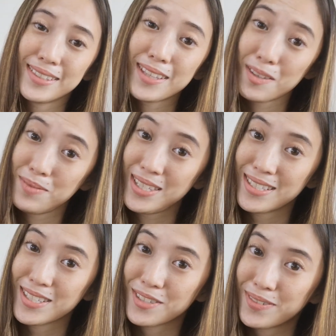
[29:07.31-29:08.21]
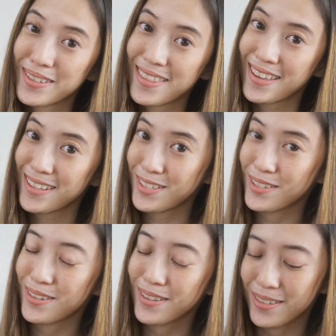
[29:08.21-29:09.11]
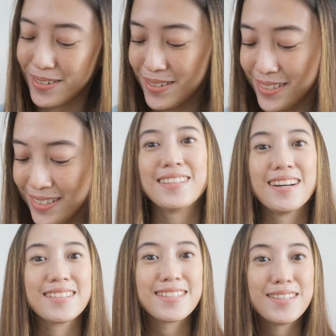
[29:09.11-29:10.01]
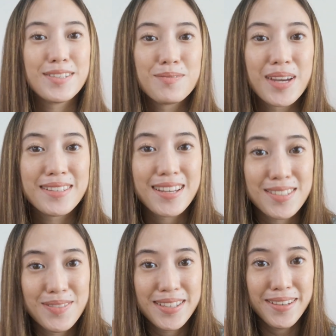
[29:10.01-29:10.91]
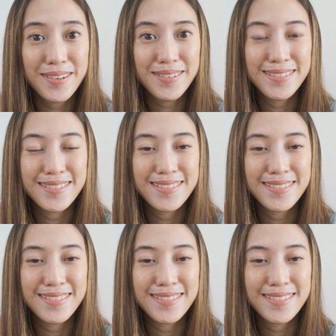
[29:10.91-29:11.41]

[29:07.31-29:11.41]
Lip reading: It can be such a fun thing to do, you know. And I'll see you in my next video.